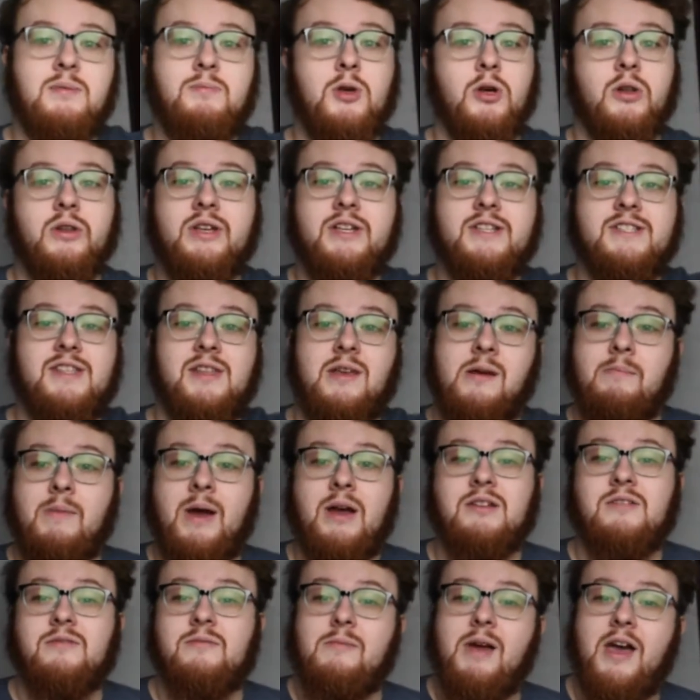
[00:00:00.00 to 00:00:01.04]
purely because of the
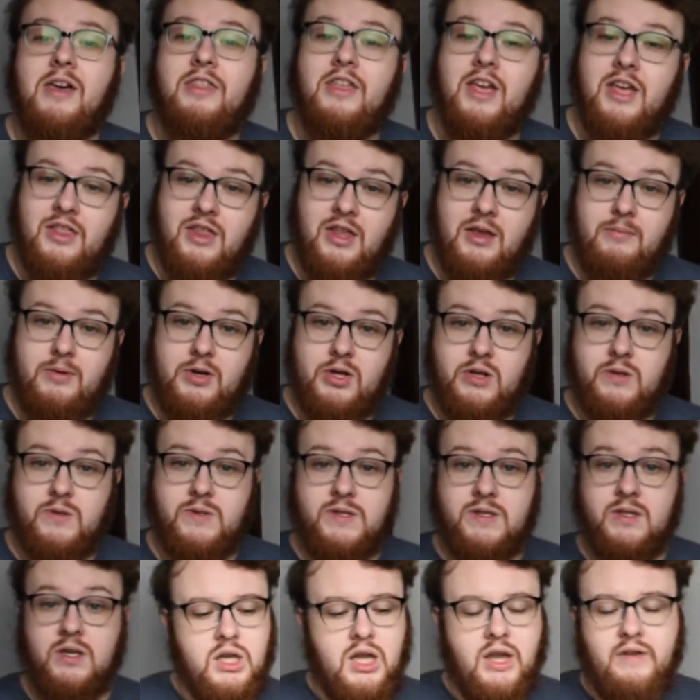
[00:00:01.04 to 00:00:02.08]
amount of methane they produce.